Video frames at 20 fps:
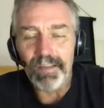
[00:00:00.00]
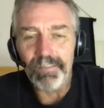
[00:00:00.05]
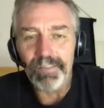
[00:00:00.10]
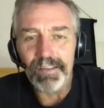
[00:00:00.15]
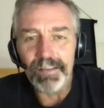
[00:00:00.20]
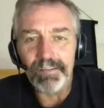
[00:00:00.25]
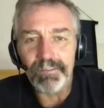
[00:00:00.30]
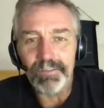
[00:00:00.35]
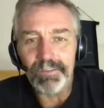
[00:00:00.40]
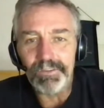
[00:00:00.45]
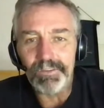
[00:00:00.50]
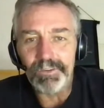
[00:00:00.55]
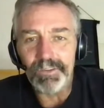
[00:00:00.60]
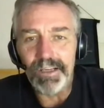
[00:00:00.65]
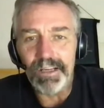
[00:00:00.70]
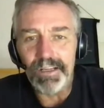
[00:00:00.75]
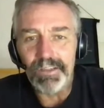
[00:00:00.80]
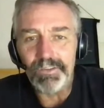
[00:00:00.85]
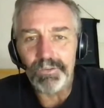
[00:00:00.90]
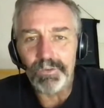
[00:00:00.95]
I think
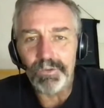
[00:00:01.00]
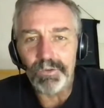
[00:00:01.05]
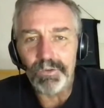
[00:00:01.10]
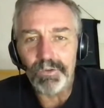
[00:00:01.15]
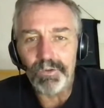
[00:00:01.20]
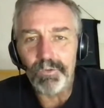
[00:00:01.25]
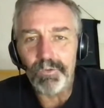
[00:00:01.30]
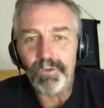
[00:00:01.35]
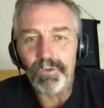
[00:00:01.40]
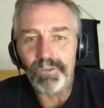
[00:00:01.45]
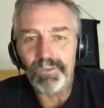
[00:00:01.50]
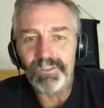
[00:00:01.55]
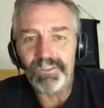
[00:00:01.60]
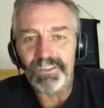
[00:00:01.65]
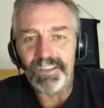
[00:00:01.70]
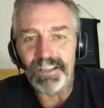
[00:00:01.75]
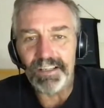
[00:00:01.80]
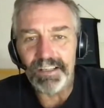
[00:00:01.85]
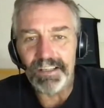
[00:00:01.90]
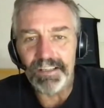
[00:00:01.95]
you guys will
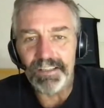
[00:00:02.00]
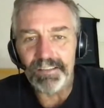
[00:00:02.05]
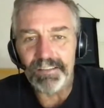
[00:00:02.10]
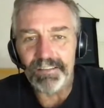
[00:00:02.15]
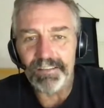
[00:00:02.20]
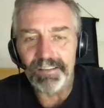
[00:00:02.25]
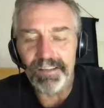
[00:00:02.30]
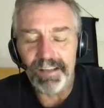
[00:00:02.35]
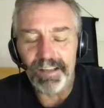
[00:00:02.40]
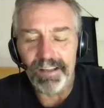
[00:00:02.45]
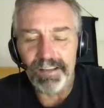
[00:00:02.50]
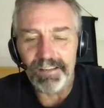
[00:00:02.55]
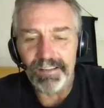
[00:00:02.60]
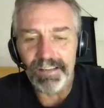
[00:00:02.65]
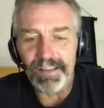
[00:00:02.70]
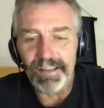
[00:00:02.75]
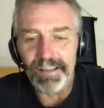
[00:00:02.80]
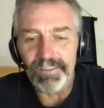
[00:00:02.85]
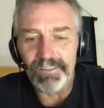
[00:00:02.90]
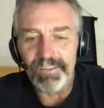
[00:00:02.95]
dig it
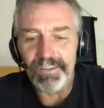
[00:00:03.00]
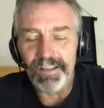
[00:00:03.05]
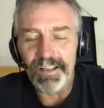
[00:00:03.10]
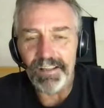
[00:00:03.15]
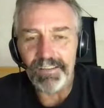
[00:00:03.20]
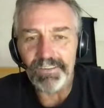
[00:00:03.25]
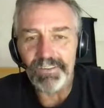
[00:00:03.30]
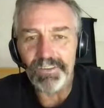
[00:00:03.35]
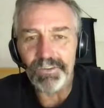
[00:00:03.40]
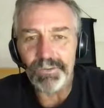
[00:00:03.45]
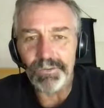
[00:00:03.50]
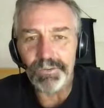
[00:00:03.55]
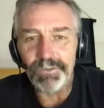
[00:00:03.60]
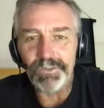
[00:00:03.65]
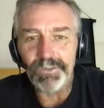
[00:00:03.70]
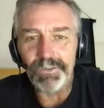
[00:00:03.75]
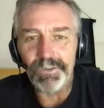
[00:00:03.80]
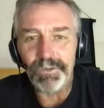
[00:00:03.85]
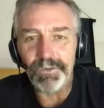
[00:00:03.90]
and get into that too.